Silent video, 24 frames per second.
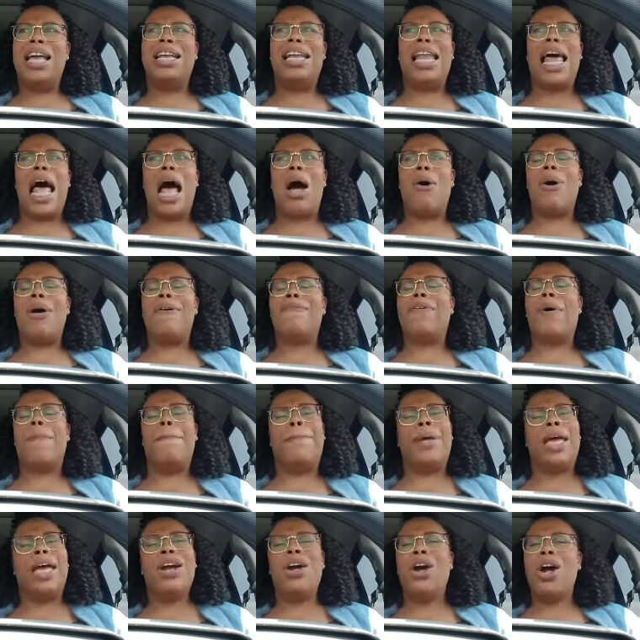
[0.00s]
Now, if a
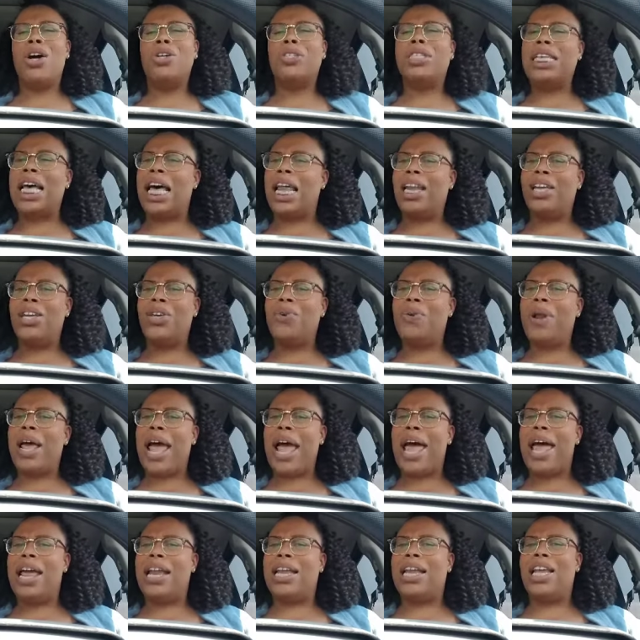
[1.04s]
big girl telling you that,